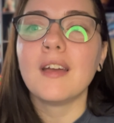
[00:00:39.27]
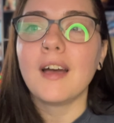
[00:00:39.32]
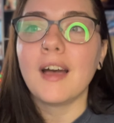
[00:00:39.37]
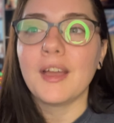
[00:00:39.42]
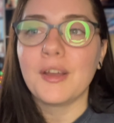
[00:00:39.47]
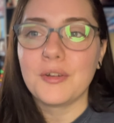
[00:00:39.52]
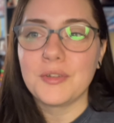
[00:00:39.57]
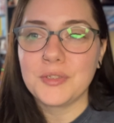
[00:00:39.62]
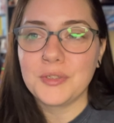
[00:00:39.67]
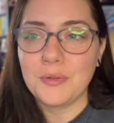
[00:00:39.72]

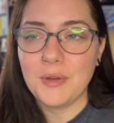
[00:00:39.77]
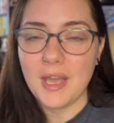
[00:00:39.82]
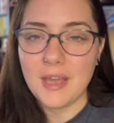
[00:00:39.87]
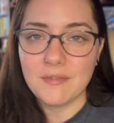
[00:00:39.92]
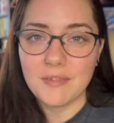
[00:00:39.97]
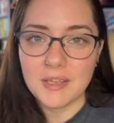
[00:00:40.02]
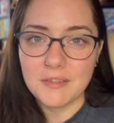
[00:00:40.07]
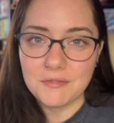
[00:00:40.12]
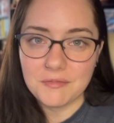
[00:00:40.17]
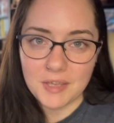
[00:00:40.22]
also have
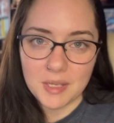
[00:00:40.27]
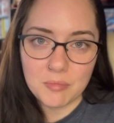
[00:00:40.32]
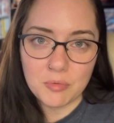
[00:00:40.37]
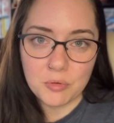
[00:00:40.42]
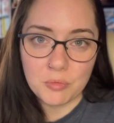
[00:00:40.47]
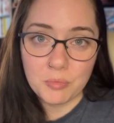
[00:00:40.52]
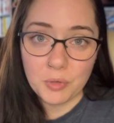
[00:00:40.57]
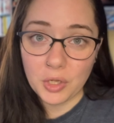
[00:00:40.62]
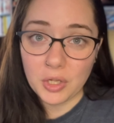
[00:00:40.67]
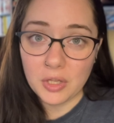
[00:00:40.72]
a Fable
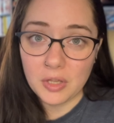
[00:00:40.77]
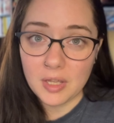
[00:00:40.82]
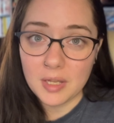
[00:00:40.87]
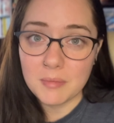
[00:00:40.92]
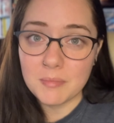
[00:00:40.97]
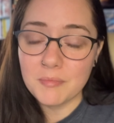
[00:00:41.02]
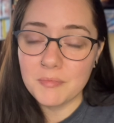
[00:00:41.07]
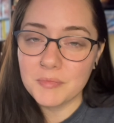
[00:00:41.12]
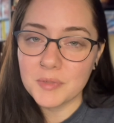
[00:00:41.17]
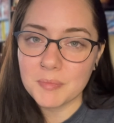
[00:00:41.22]
book
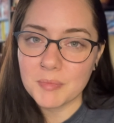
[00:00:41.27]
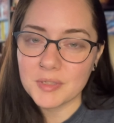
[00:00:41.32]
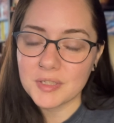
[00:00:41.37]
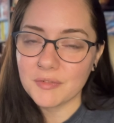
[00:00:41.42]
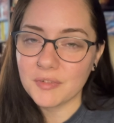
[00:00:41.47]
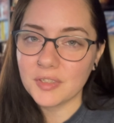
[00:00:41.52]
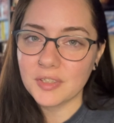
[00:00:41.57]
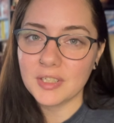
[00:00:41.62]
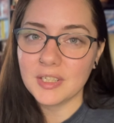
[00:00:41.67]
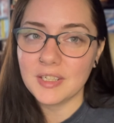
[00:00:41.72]
club
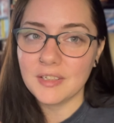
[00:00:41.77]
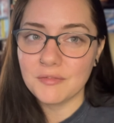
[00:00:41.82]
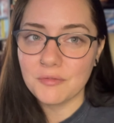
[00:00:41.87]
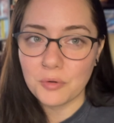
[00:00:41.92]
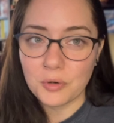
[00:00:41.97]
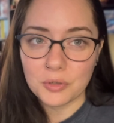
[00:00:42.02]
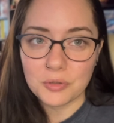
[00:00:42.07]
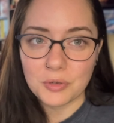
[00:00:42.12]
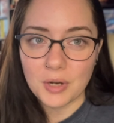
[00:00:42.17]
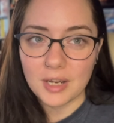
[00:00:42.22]
specifically
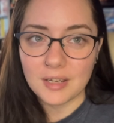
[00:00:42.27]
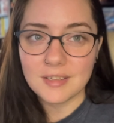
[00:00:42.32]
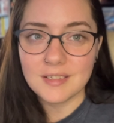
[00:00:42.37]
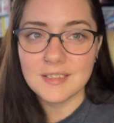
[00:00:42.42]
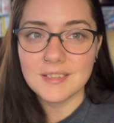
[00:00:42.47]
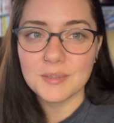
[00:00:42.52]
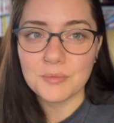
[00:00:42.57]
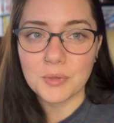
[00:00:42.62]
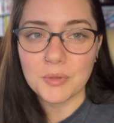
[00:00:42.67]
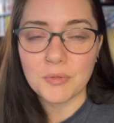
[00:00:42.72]
for
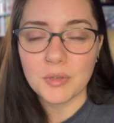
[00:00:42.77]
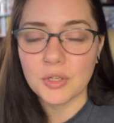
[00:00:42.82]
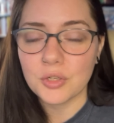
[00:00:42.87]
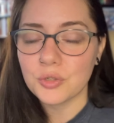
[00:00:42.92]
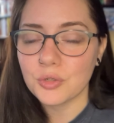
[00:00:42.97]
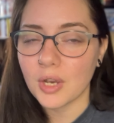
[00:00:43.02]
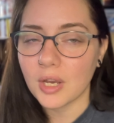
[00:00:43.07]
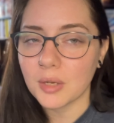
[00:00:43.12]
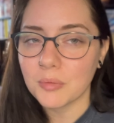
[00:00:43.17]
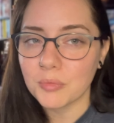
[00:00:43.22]
dragons. We read a
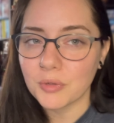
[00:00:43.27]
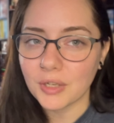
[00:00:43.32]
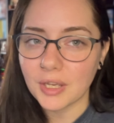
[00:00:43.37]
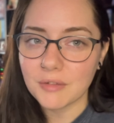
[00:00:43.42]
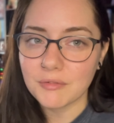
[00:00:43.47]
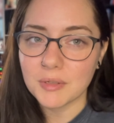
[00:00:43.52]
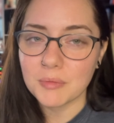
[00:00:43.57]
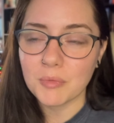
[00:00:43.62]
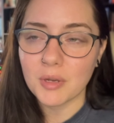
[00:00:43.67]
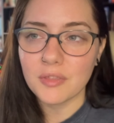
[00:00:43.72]
dragon book
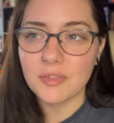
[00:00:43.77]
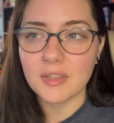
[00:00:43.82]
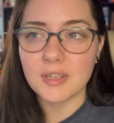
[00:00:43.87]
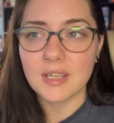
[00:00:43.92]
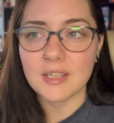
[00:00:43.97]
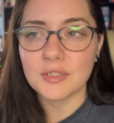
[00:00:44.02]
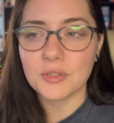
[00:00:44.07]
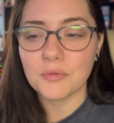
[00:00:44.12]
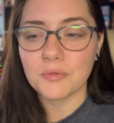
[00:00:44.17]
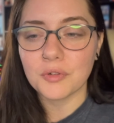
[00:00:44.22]
every month. It
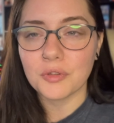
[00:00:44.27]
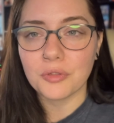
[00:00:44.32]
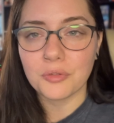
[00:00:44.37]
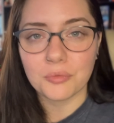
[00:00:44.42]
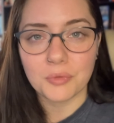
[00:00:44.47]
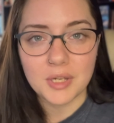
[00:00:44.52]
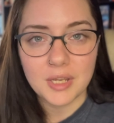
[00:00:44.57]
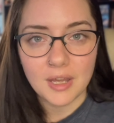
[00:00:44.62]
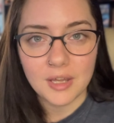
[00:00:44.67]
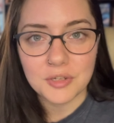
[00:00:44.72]
has over
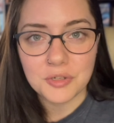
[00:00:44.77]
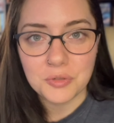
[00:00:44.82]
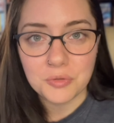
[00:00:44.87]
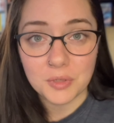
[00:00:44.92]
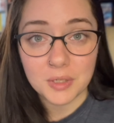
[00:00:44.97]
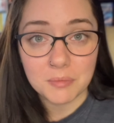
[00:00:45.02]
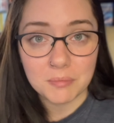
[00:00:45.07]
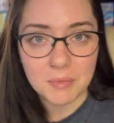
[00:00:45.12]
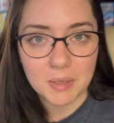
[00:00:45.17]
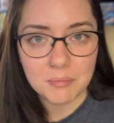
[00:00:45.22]

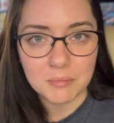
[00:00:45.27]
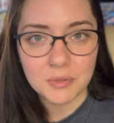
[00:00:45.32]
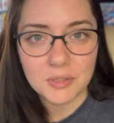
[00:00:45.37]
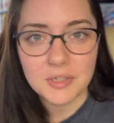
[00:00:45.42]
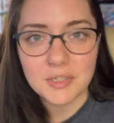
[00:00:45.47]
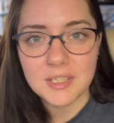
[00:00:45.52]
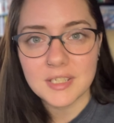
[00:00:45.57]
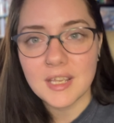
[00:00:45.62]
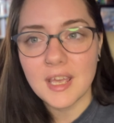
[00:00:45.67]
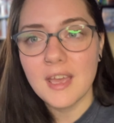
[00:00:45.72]
300
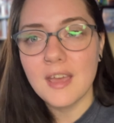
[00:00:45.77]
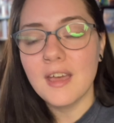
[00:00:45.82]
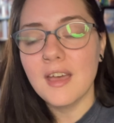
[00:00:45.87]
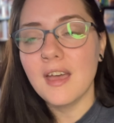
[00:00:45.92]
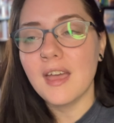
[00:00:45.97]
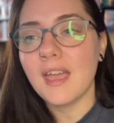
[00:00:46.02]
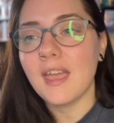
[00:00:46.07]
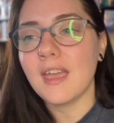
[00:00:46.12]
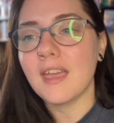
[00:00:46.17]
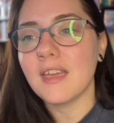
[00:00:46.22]
members,
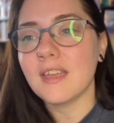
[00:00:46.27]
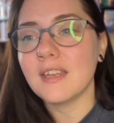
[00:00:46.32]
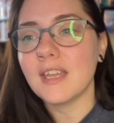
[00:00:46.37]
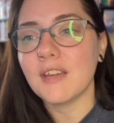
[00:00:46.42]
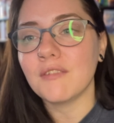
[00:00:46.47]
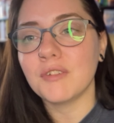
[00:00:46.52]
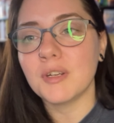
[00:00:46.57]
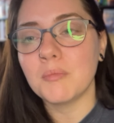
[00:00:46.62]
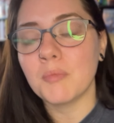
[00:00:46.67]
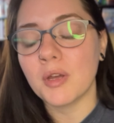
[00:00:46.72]
and
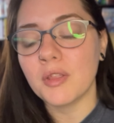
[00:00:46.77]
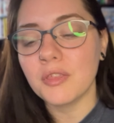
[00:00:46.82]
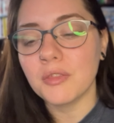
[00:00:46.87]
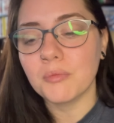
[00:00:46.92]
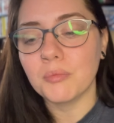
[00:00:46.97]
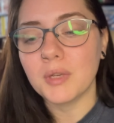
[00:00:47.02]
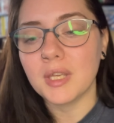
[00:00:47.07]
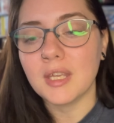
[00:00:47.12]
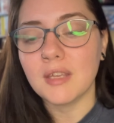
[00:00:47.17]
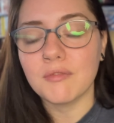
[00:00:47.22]
every month
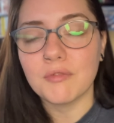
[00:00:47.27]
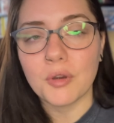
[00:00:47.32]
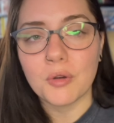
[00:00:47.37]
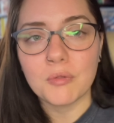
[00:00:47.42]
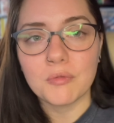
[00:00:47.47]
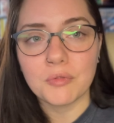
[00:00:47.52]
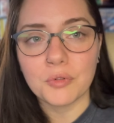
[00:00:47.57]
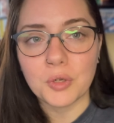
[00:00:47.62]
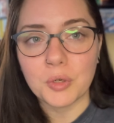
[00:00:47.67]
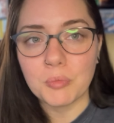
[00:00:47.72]
we vote
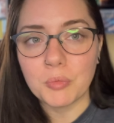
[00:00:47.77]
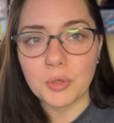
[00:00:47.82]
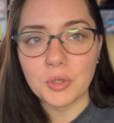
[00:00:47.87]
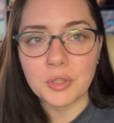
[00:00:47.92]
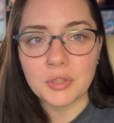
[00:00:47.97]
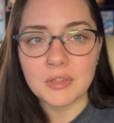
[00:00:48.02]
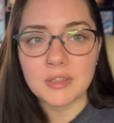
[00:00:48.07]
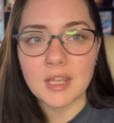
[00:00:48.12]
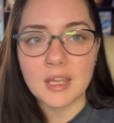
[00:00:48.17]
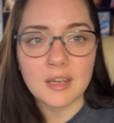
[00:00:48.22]
for a book
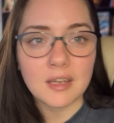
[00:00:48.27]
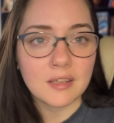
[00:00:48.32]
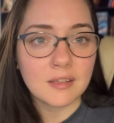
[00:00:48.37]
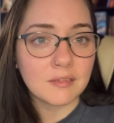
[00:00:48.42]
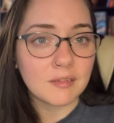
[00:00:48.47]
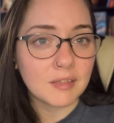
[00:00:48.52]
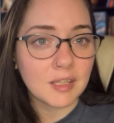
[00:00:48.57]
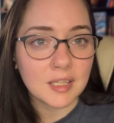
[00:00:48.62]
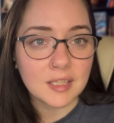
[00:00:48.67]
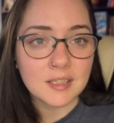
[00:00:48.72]
that
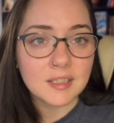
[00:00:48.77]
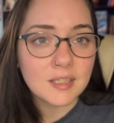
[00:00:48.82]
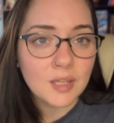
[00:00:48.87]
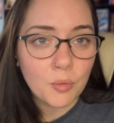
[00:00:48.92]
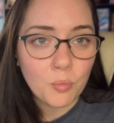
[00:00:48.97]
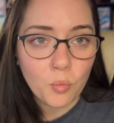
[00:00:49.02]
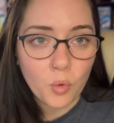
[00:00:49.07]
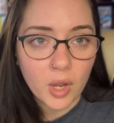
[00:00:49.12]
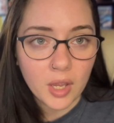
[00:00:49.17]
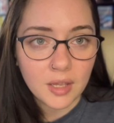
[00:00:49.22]
in
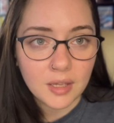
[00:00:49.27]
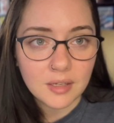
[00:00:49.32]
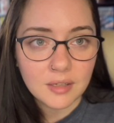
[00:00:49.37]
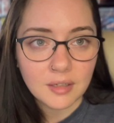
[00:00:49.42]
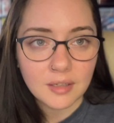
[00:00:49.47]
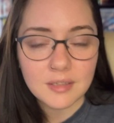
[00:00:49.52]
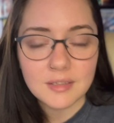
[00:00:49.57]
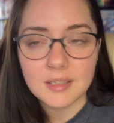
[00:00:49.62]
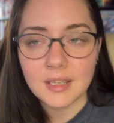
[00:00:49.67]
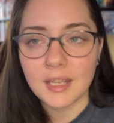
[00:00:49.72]
some way
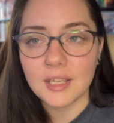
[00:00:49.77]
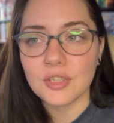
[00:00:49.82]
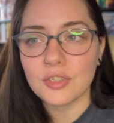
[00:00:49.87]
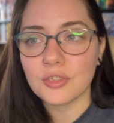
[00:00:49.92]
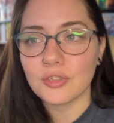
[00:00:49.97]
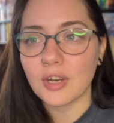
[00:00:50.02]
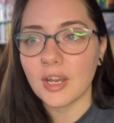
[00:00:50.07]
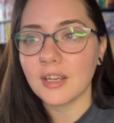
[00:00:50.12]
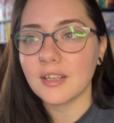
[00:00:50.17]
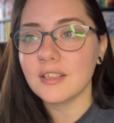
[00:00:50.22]
contains
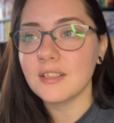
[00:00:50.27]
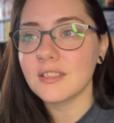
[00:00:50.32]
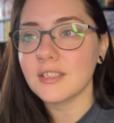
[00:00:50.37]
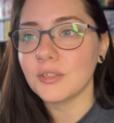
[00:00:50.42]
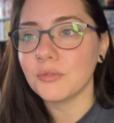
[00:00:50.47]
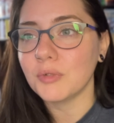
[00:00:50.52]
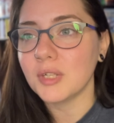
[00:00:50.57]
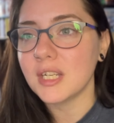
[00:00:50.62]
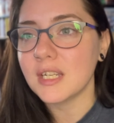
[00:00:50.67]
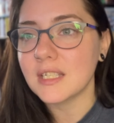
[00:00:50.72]
dragons and
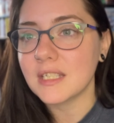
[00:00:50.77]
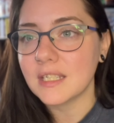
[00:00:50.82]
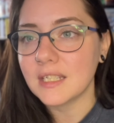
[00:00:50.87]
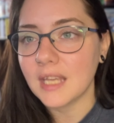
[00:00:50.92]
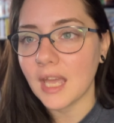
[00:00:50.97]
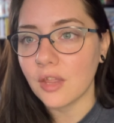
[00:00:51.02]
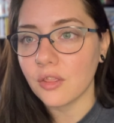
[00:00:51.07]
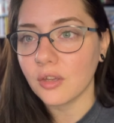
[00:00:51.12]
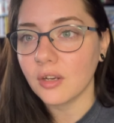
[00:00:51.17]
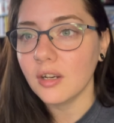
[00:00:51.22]
read it
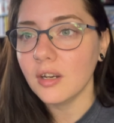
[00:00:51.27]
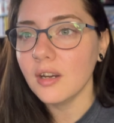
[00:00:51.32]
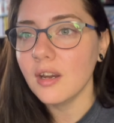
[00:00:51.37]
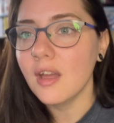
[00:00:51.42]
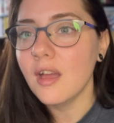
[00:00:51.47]
together.